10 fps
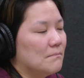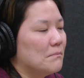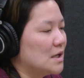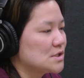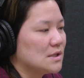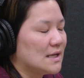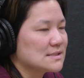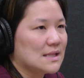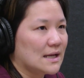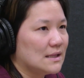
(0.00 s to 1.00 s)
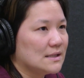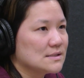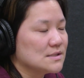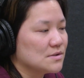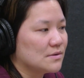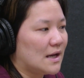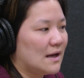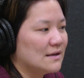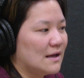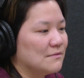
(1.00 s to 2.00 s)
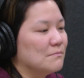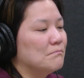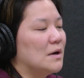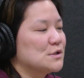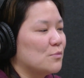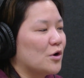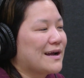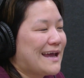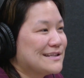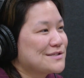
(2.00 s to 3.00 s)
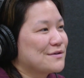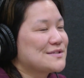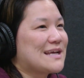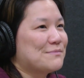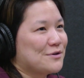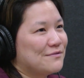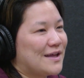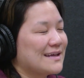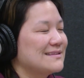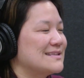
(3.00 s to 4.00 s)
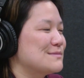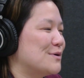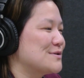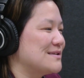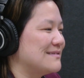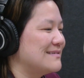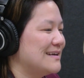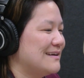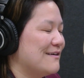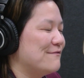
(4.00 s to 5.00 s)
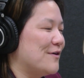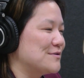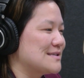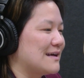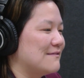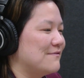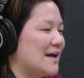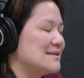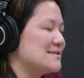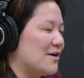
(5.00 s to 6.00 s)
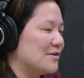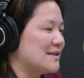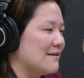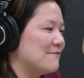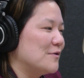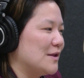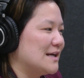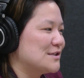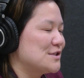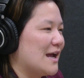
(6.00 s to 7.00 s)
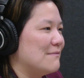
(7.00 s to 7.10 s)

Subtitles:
much less likely to do that and much more, again, sort of skeptical of like, this person falsely confessed, aren't they foolish?